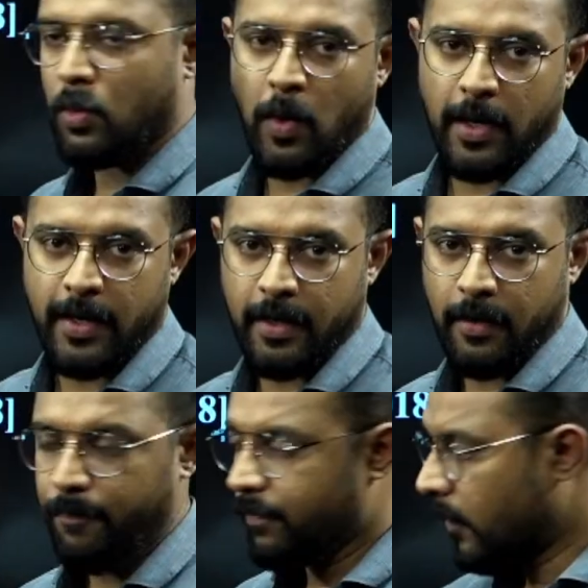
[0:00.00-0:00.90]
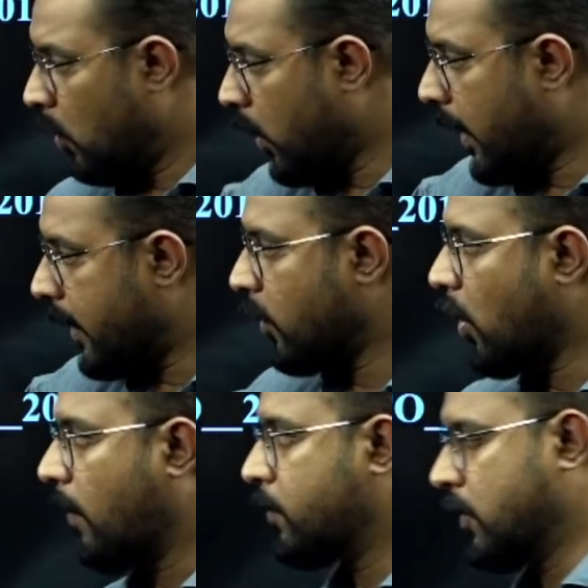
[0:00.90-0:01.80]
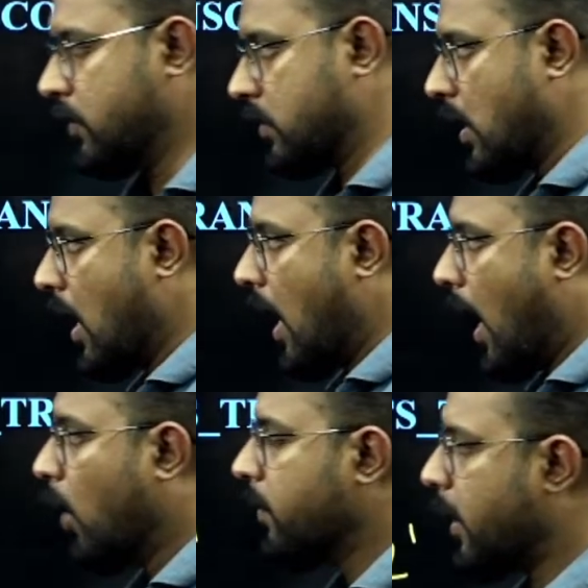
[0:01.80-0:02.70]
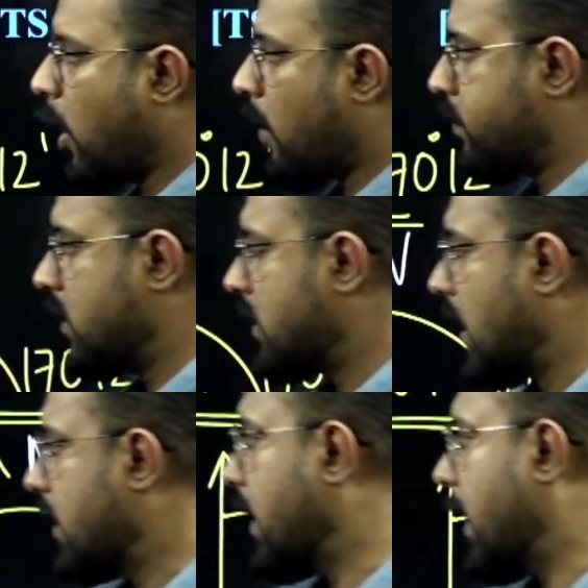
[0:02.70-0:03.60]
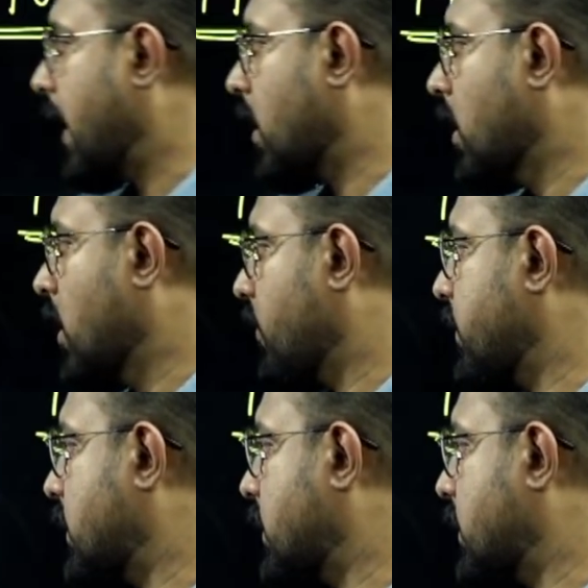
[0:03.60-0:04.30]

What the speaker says: quadrant. Look at your options. How many options are there with